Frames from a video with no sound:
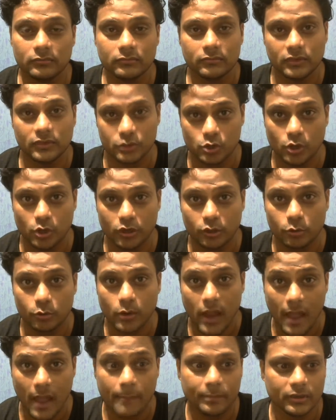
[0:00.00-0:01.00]
is going to
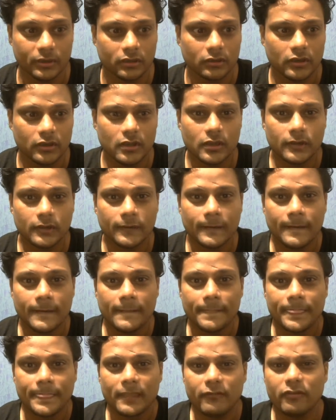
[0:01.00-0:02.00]
happen. We